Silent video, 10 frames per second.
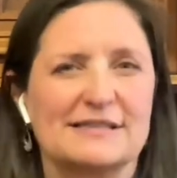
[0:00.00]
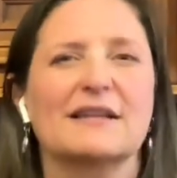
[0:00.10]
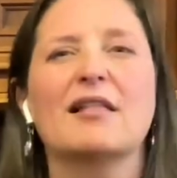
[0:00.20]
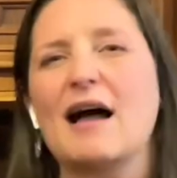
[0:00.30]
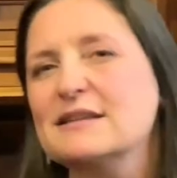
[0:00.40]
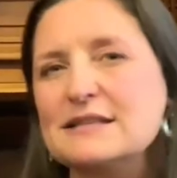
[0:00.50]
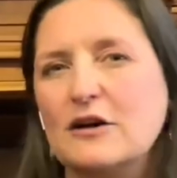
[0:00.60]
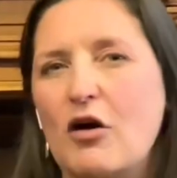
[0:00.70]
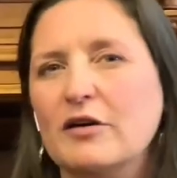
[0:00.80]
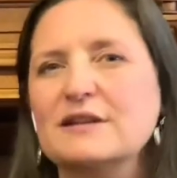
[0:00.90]
the
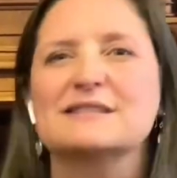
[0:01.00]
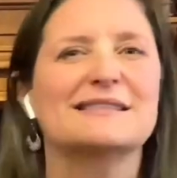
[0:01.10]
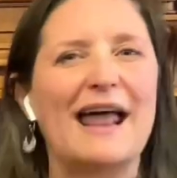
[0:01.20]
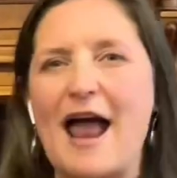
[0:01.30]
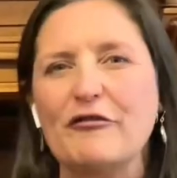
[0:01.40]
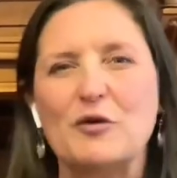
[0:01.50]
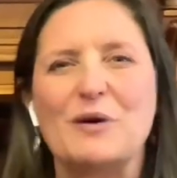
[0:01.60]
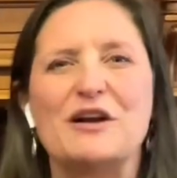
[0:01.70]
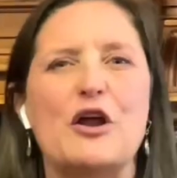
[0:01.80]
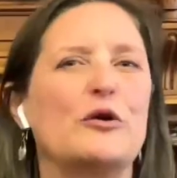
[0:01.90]
classic artists that
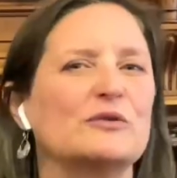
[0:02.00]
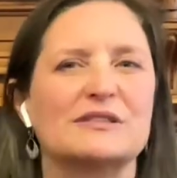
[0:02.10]
everyone knows,